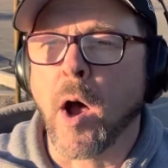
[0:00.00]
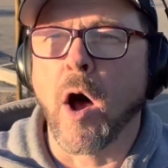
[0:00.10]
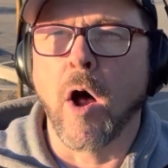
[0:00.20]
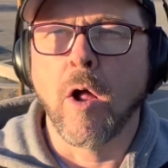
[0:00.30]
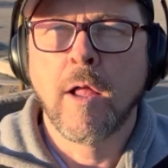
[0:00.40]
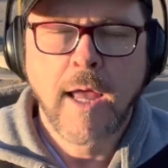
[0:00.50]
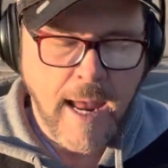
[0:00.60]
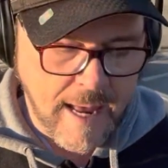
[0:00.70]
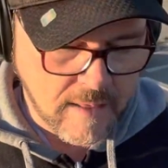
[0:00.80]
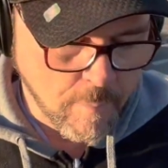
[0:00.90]
Paul
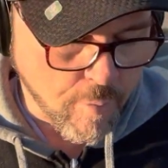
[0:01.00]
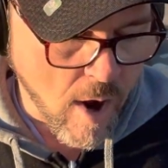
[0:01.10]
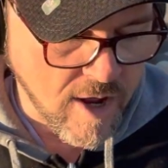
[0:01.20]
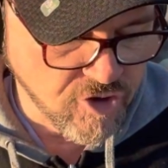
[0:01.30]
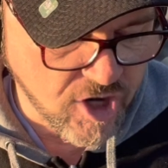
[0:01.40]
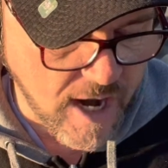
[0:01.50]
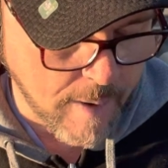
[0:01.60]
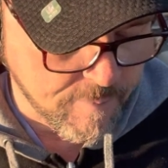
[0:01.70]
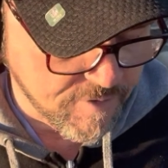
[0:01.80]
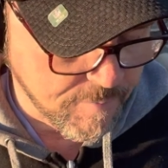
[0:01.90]
and LeBron
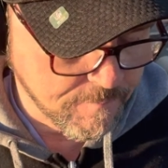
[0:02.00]
James.